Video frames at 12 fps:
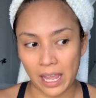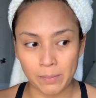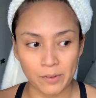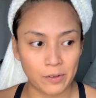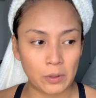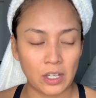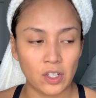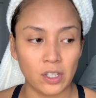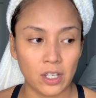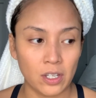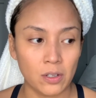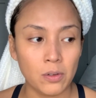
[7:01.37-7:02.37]
type of foundation
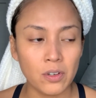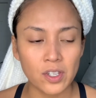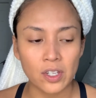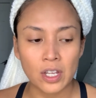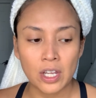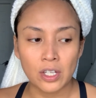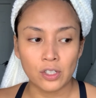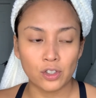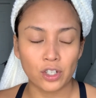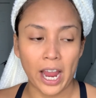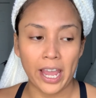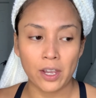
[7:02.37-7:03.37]
do you use?
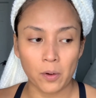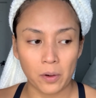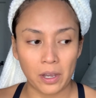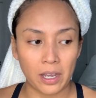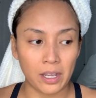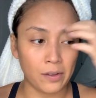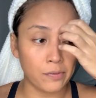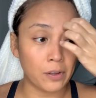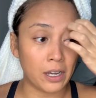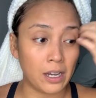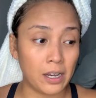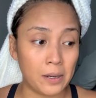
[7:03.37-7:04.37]
Dry, or
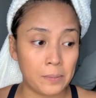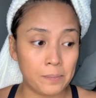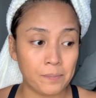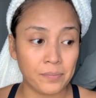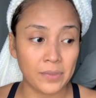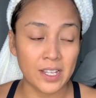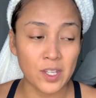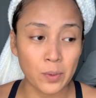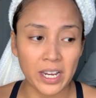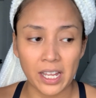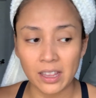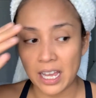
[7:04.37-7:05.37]
this
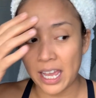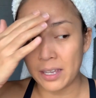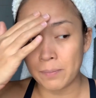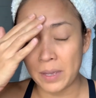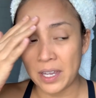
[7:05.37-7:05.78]
one I like